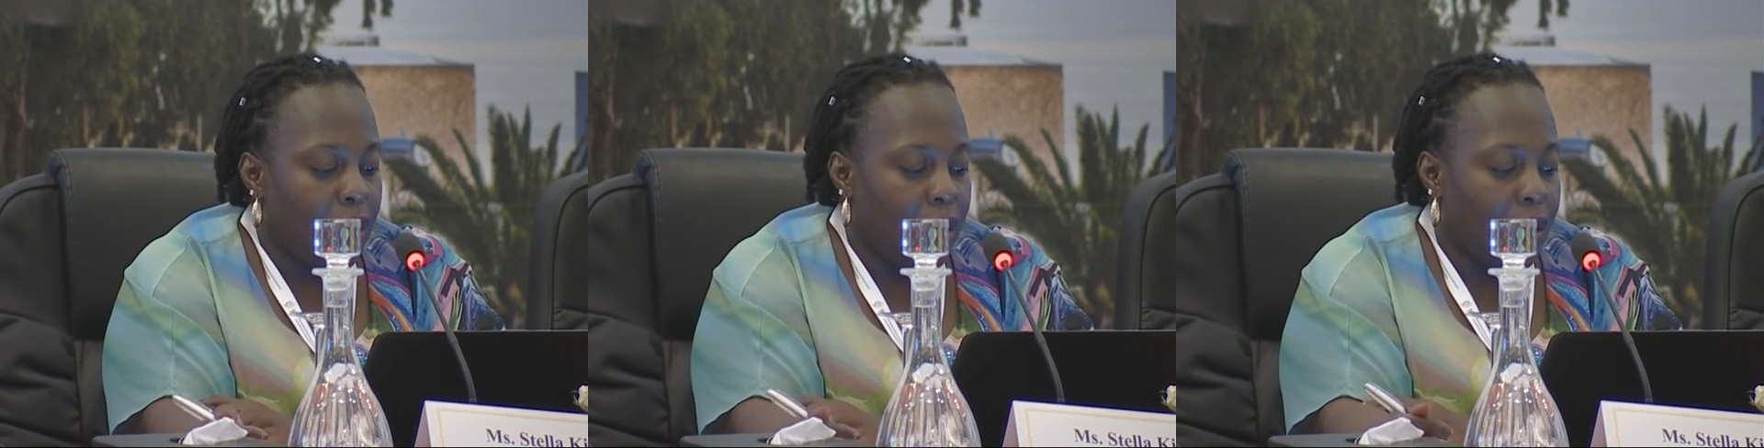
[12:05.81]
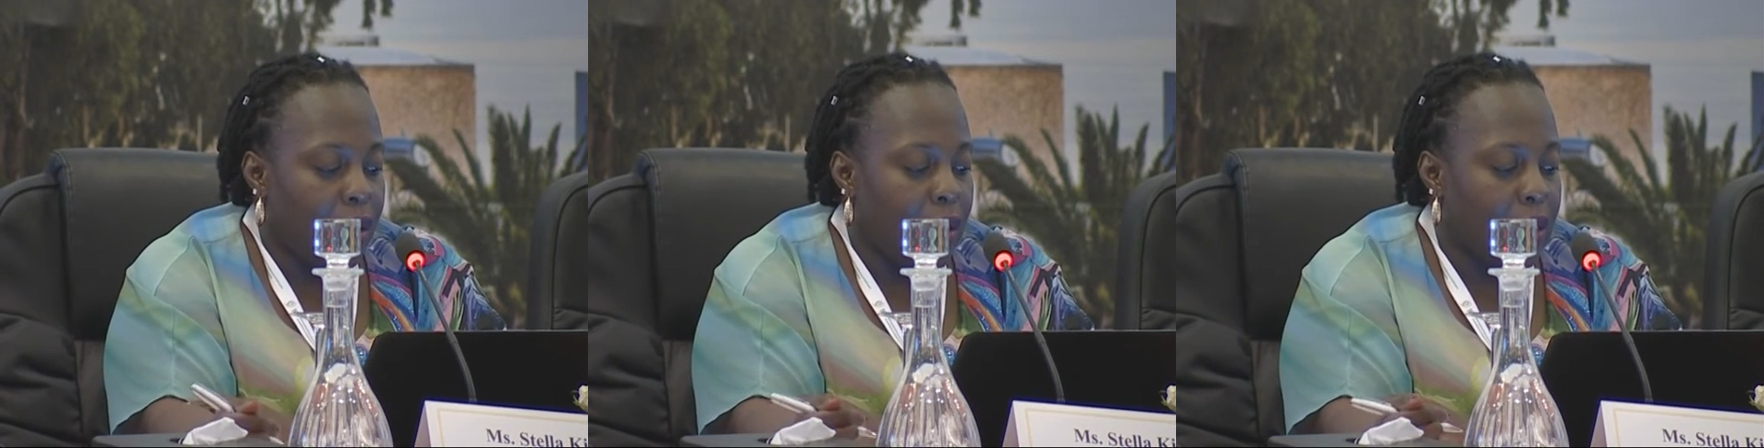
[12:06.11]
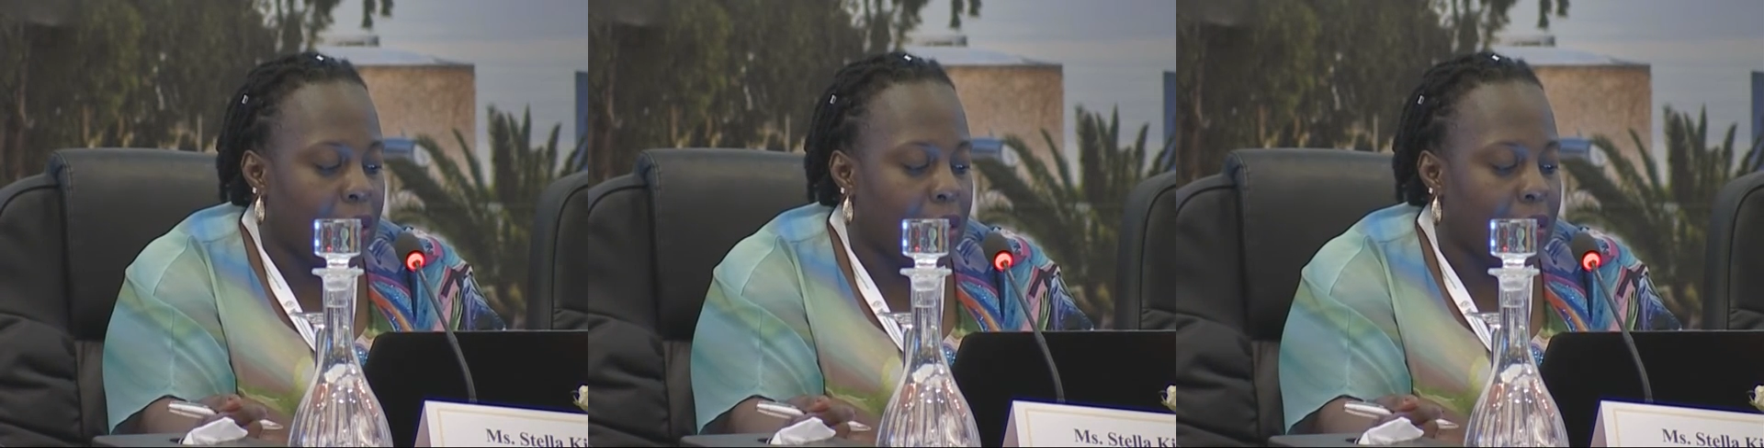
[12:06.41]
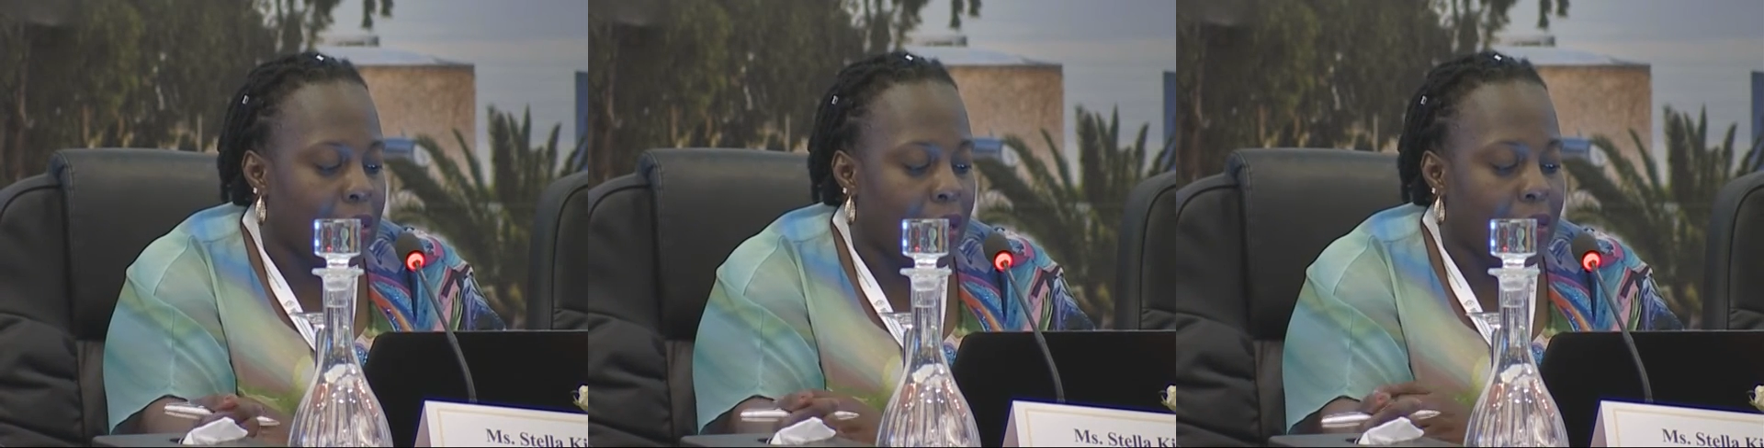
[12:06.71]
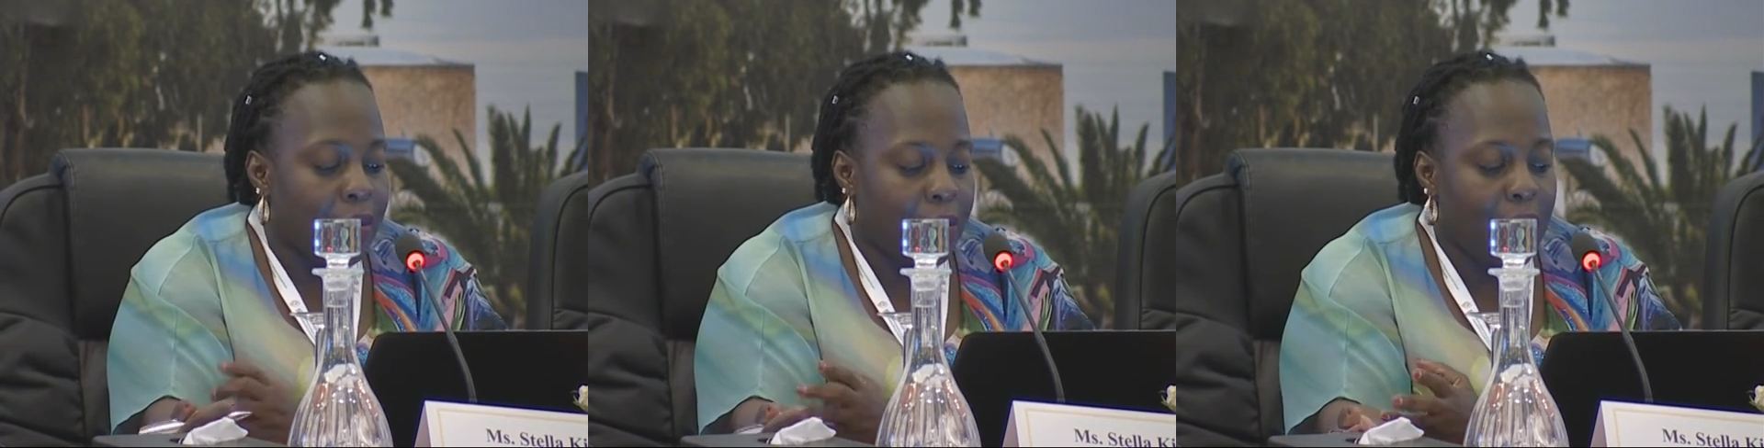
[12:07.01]
it is
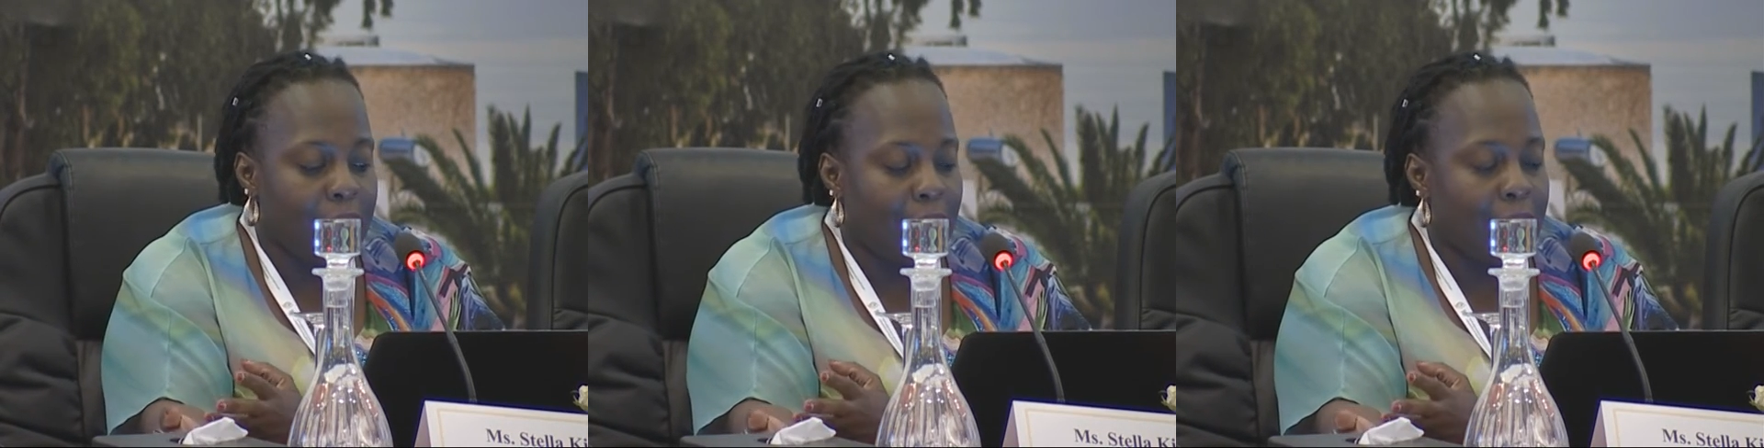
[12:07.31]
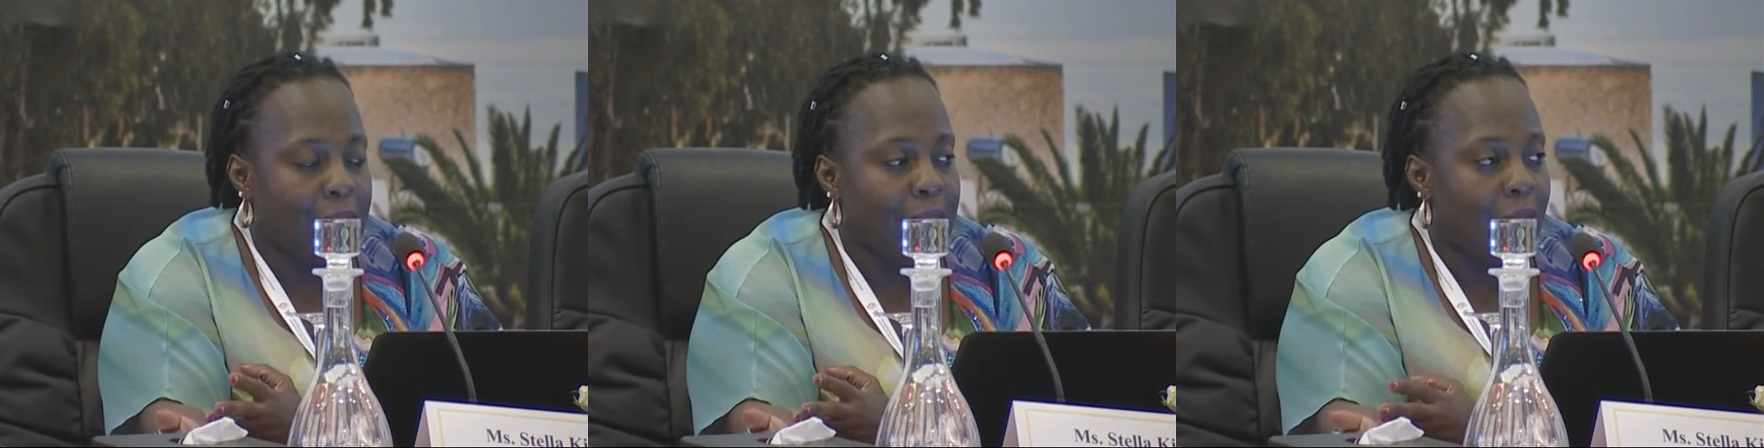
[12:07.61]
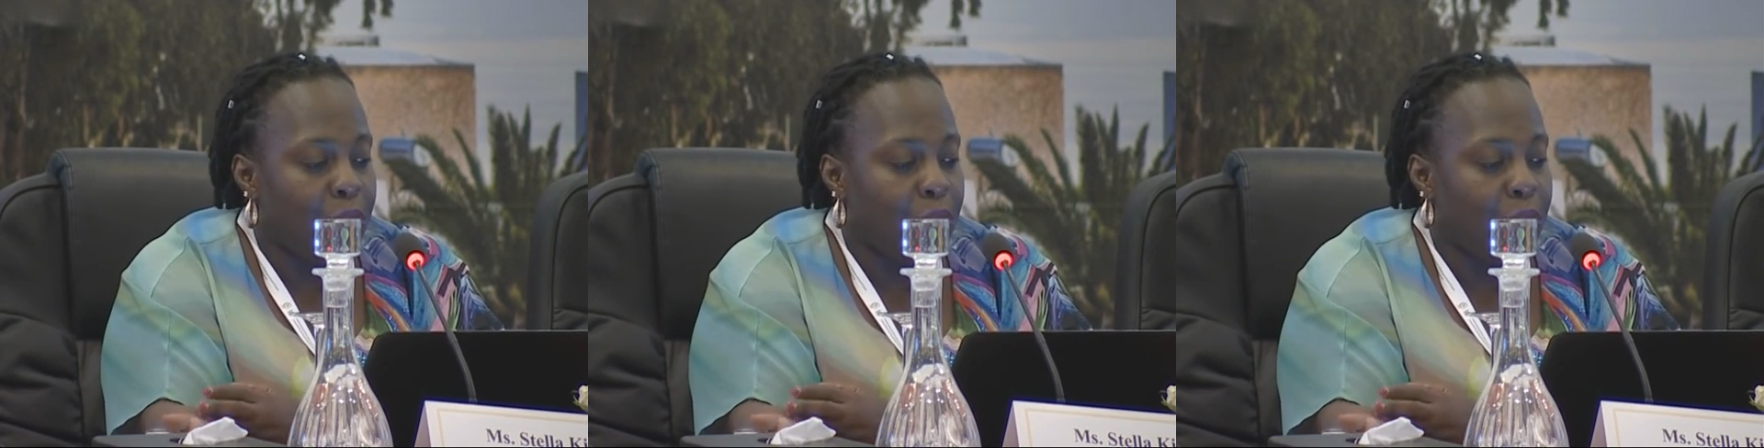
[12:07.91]
defined as